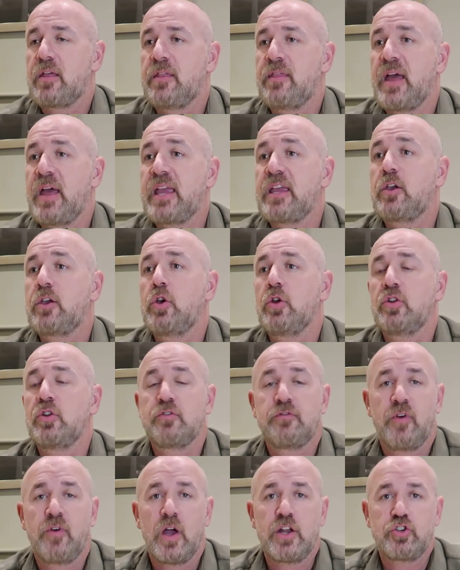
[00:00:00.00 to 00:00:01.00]
They couldn't
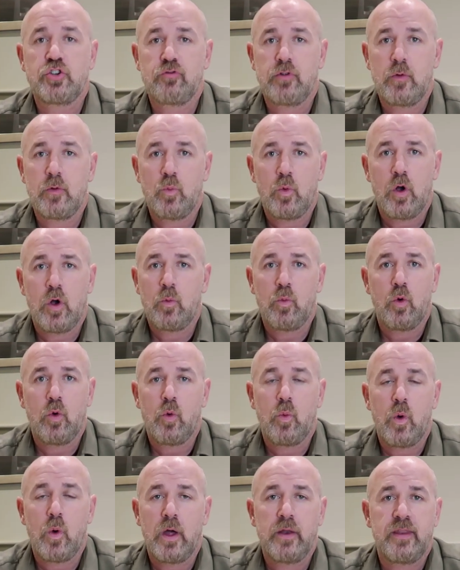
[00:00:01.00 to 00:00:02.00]
fight during World War
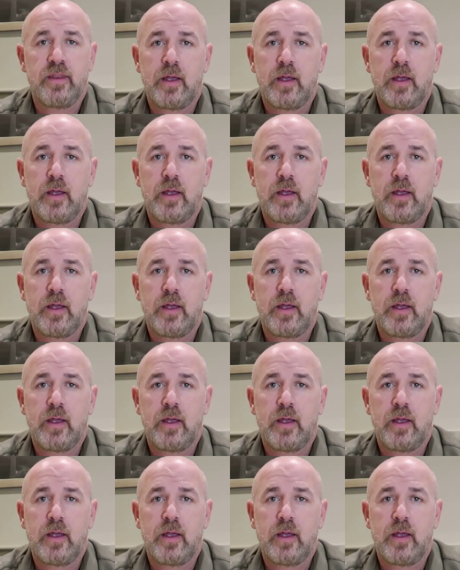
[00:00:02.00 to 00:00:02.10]
One.